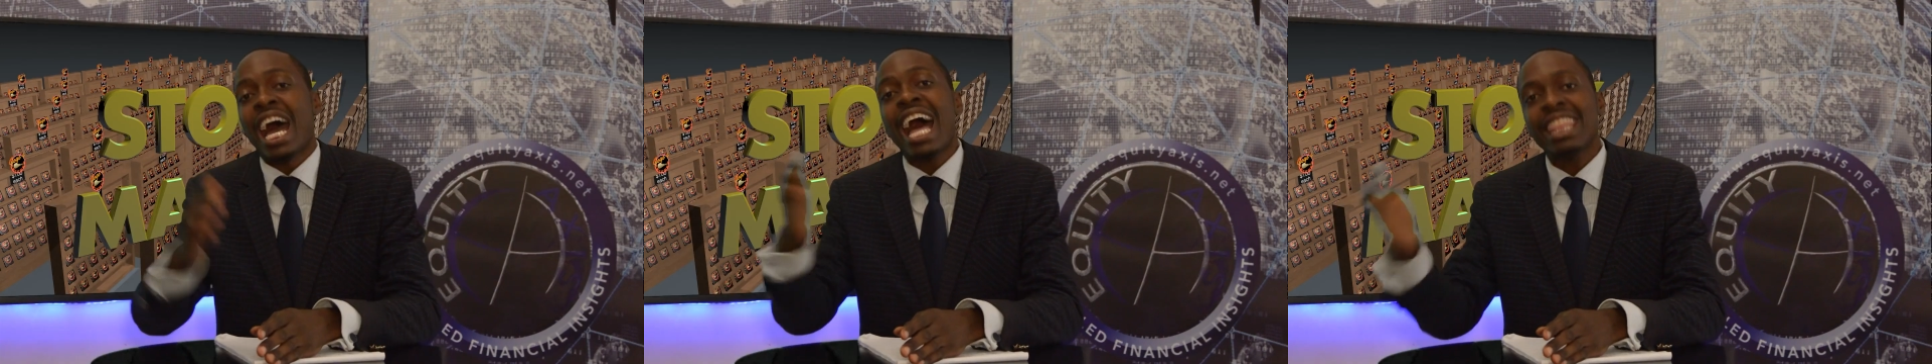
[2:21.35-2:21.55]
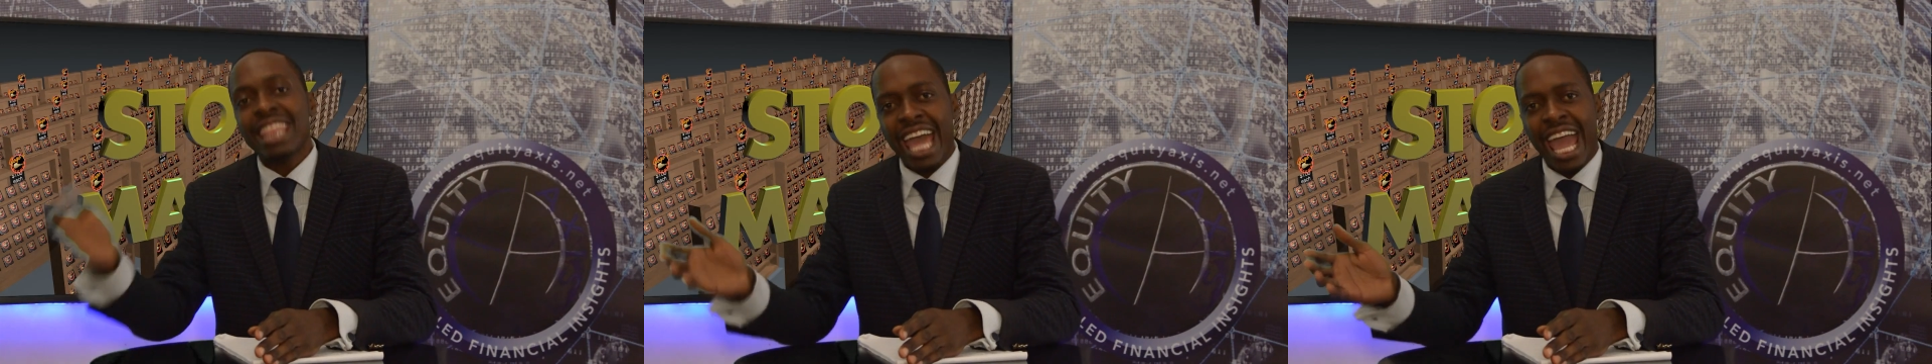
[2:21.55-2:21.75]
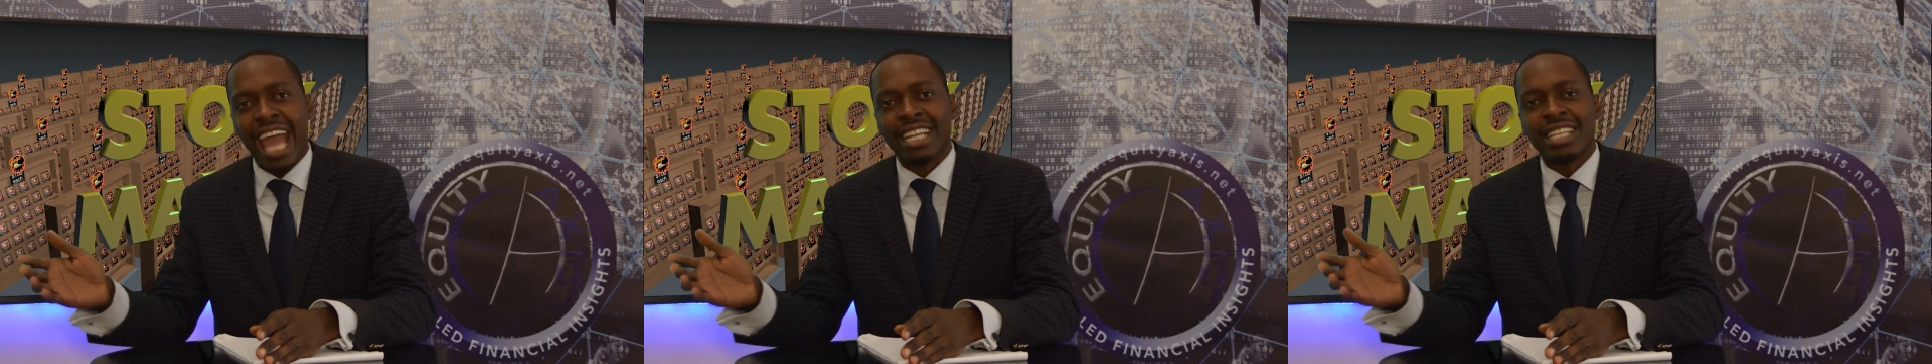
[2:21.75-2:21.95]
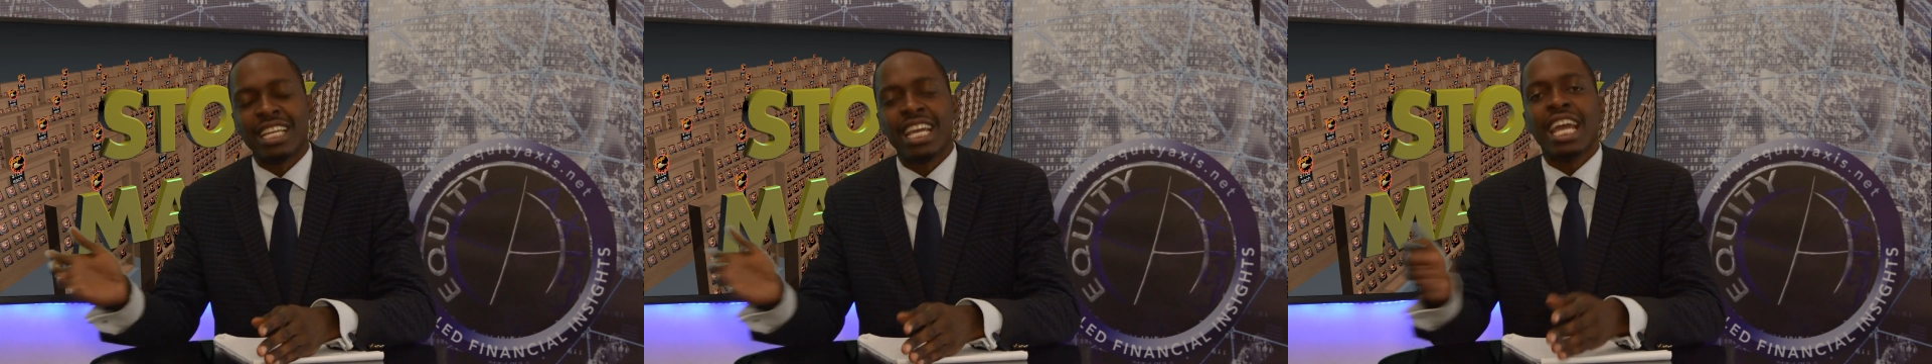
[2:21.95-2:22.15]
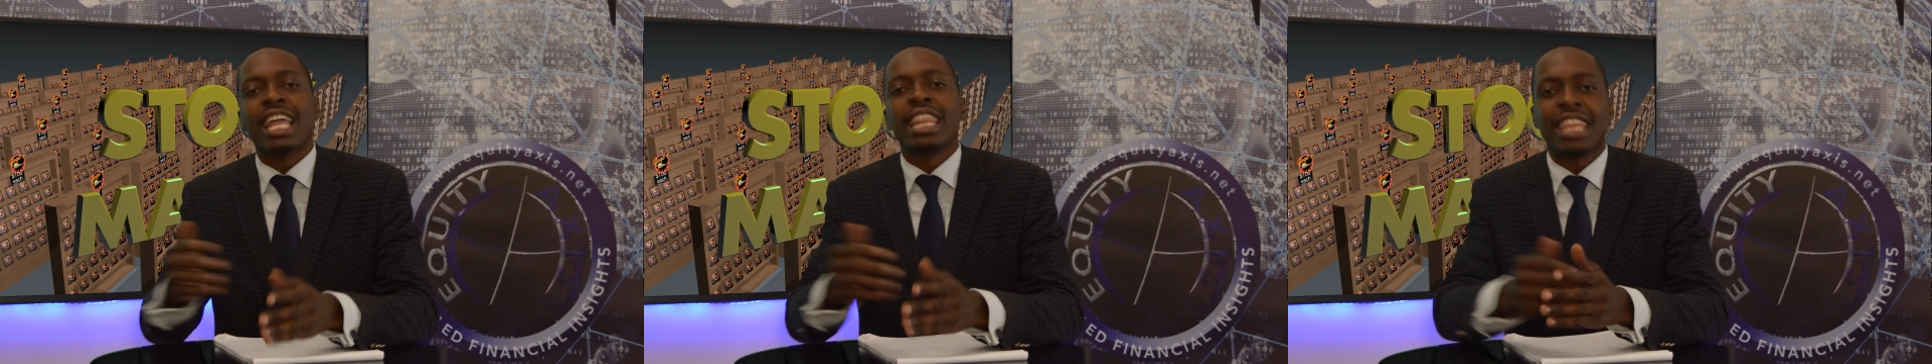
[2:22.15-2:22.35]
the other hand,
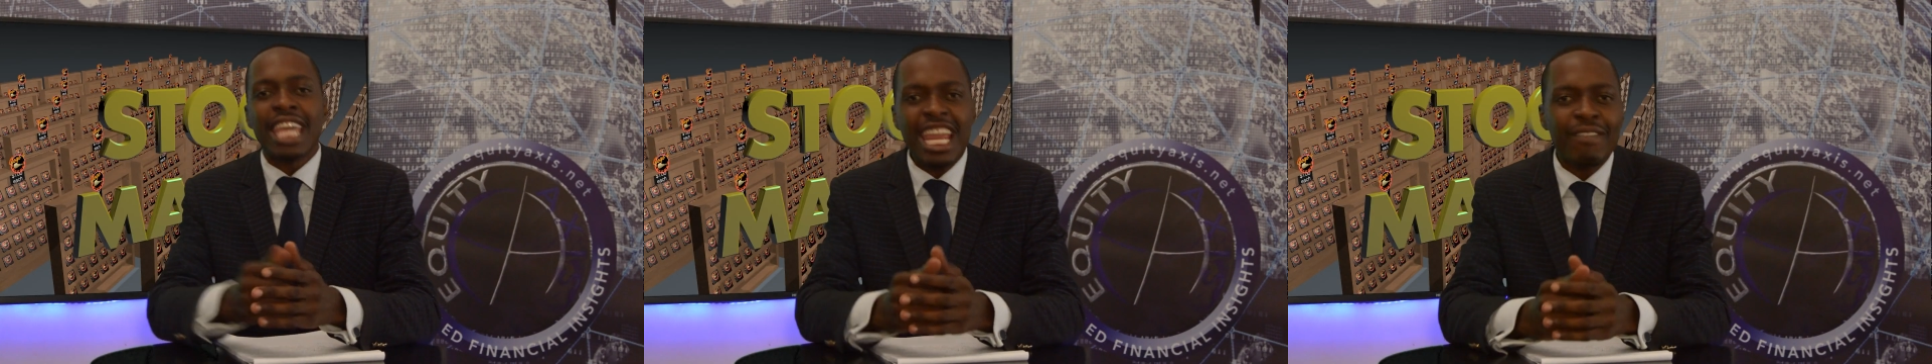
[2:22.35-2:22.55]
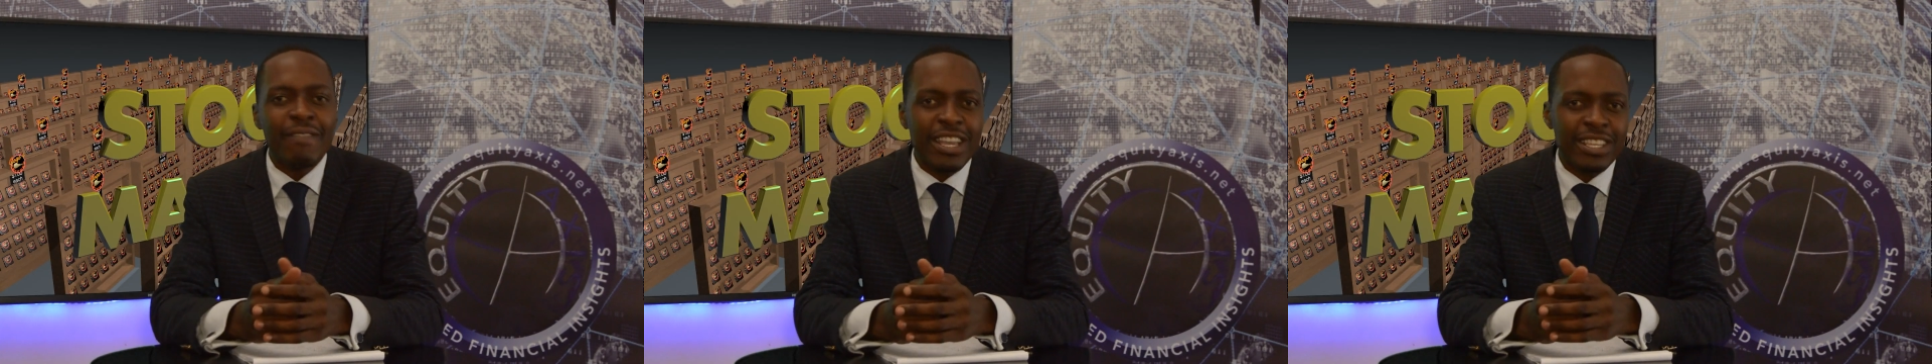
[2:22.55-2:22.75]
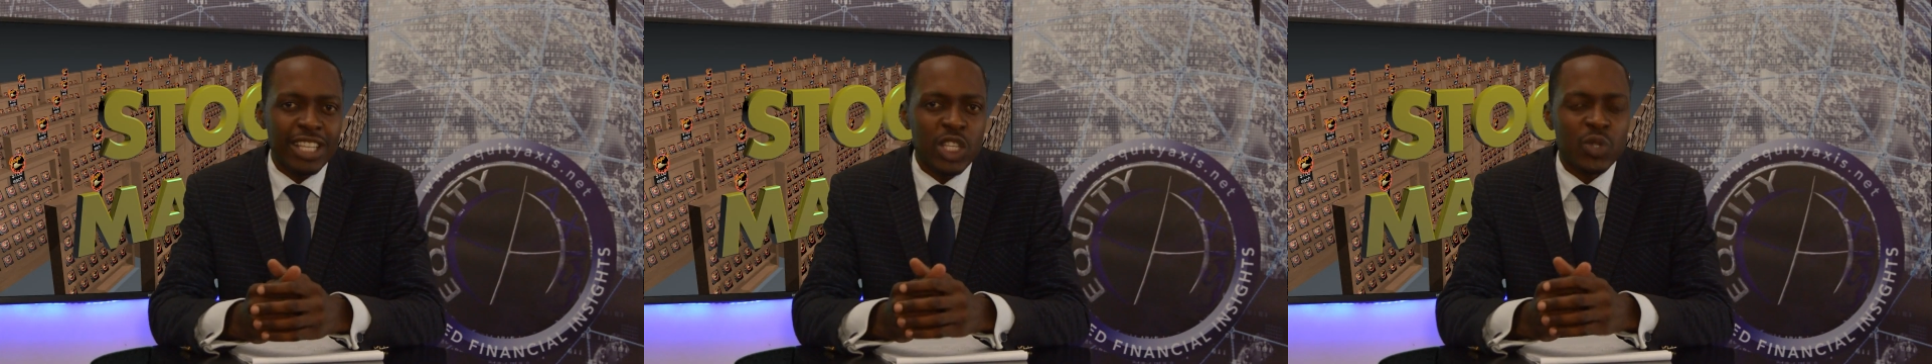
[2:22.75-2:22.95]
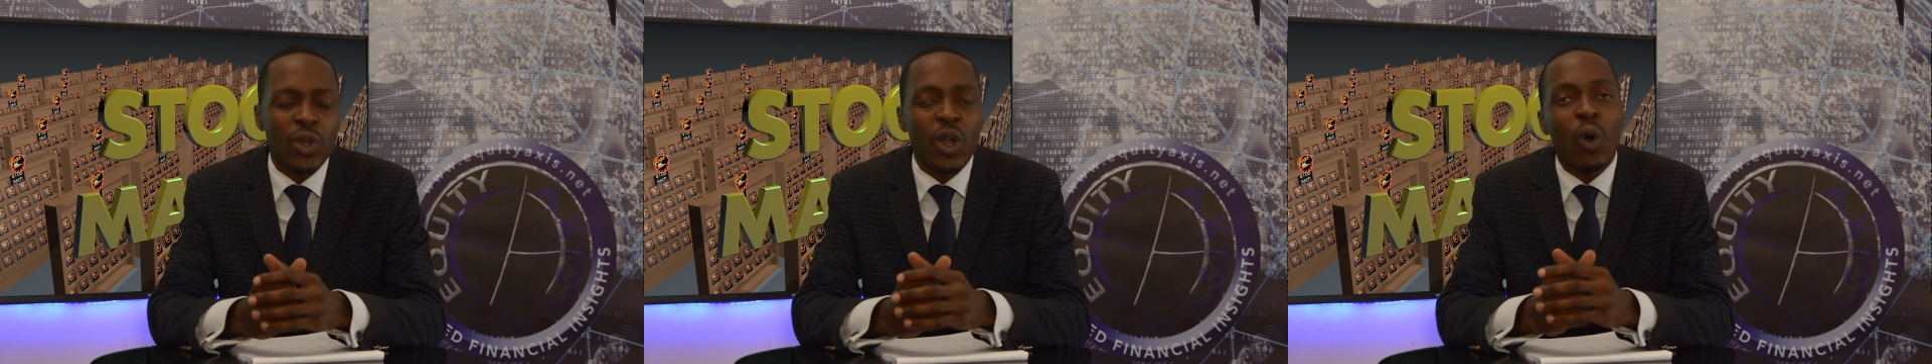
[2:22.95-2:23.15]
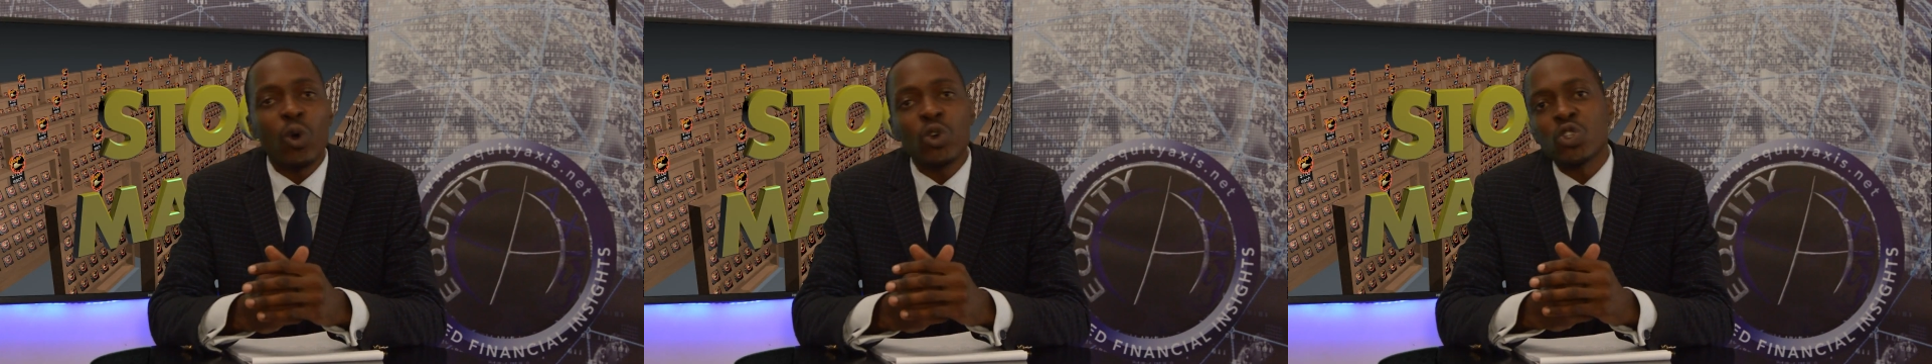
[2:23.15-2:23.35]
the investors
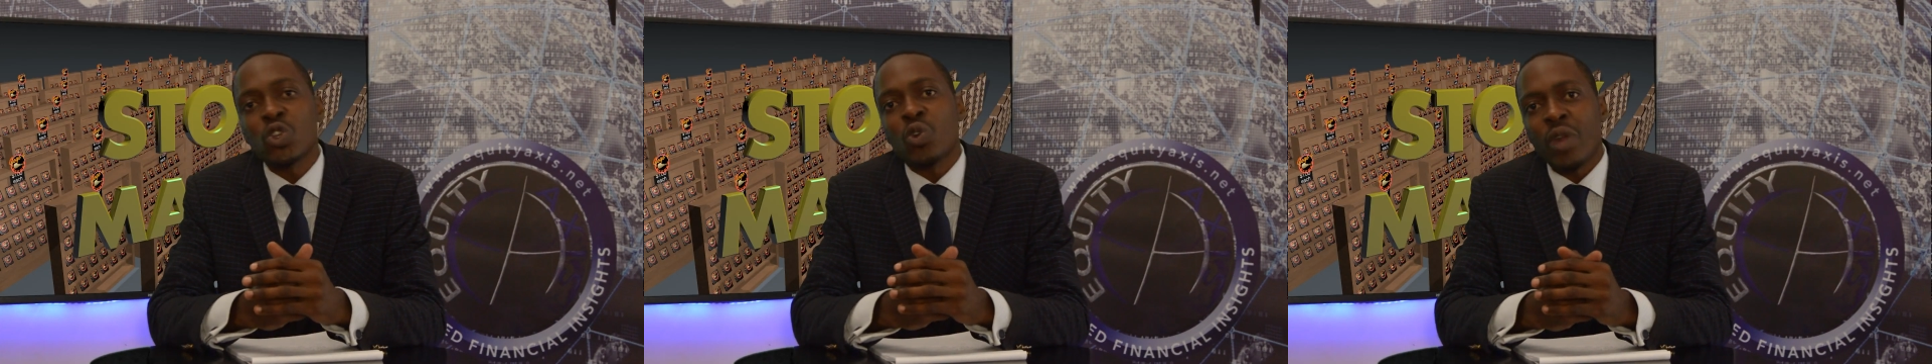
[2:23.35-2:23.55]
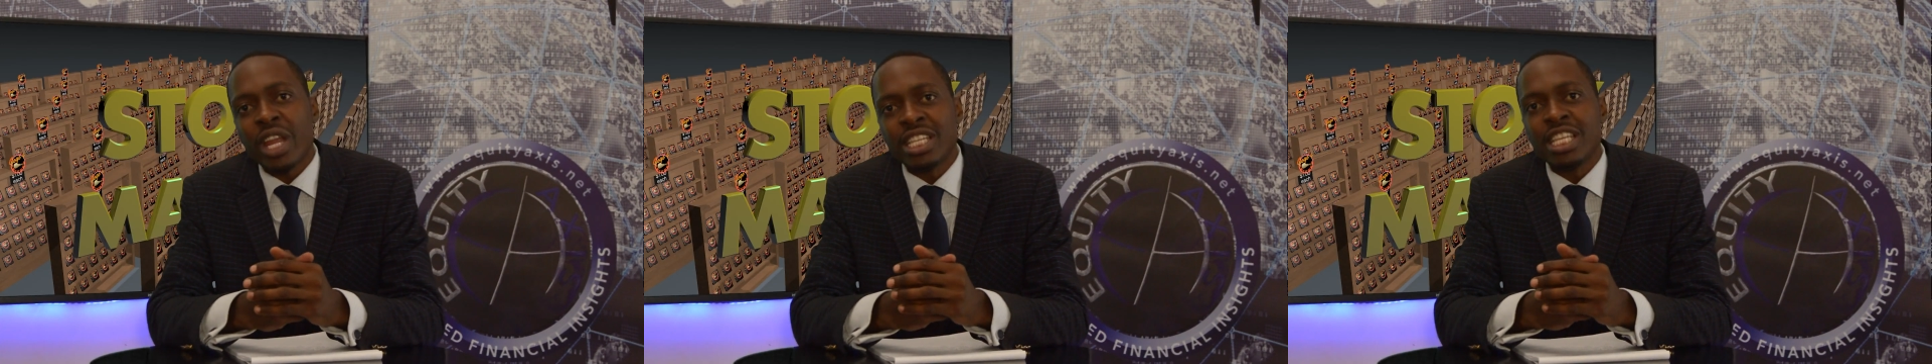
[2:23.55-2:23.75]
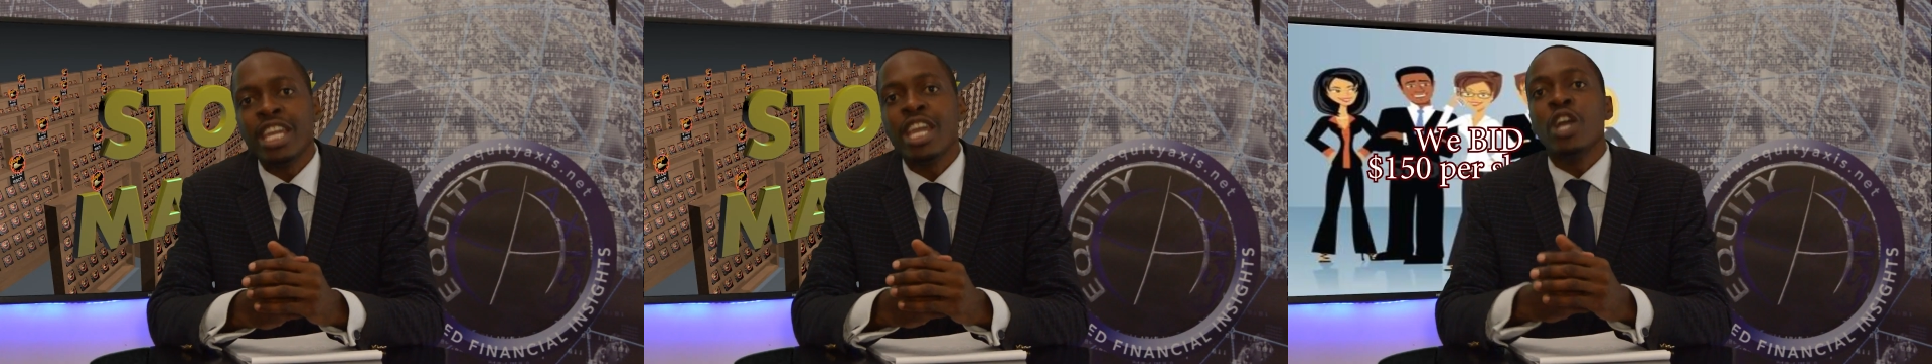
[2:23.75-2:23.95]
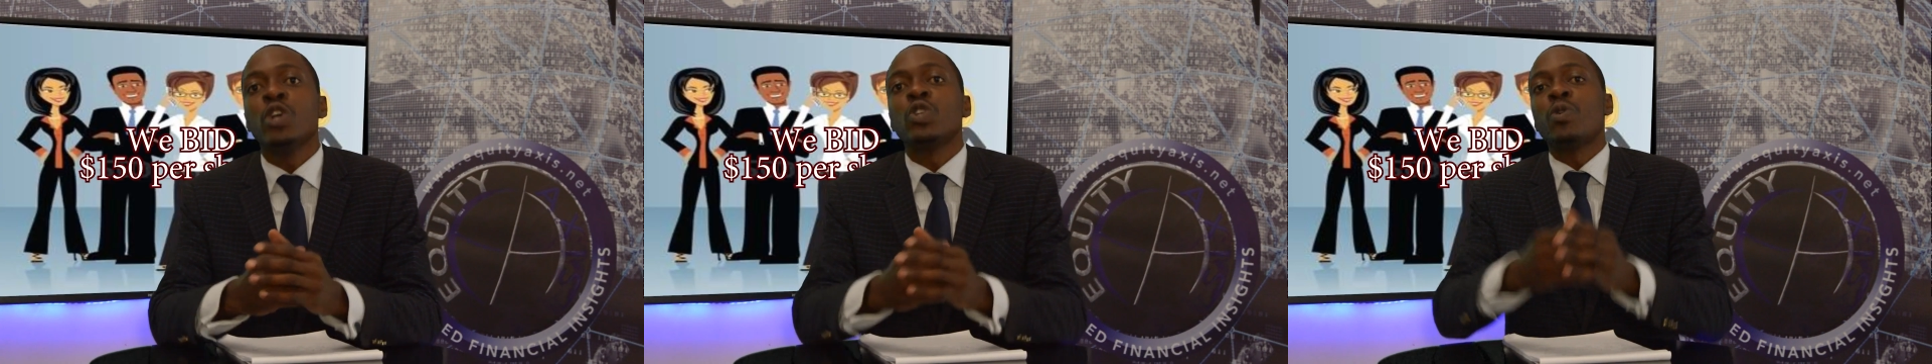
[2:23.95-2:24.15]
were also ready